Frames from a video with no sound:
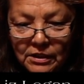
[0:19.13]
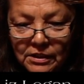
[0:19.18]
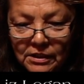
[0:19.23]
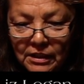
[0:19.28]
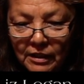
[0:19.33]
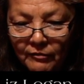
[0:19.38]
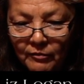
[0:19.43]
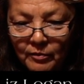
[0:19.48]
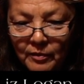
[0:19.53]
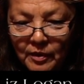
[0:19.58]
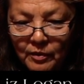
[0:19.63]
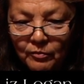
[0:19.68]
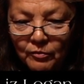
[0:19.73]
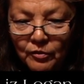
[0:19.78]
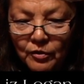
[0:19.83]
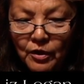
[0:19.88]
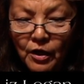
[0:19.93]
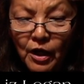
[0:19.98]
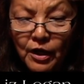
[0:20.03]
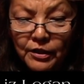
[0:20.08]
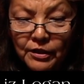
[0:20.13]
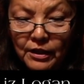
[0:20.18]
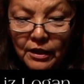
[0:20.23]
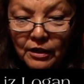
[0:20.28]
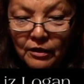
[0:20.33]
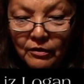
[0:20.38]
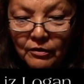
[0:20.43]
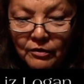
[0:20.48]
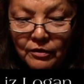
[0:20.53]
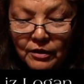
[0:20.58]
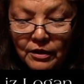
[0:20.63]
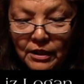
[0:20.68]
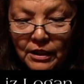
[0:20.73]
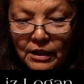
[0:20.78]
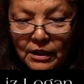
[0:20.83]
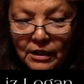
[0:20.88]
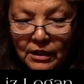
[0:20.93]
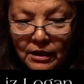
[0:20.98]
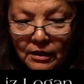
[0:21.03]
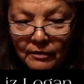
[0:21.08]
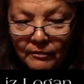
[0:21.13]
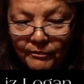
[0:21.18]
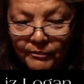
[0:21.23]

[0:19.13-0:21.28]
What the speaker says: government were not there. They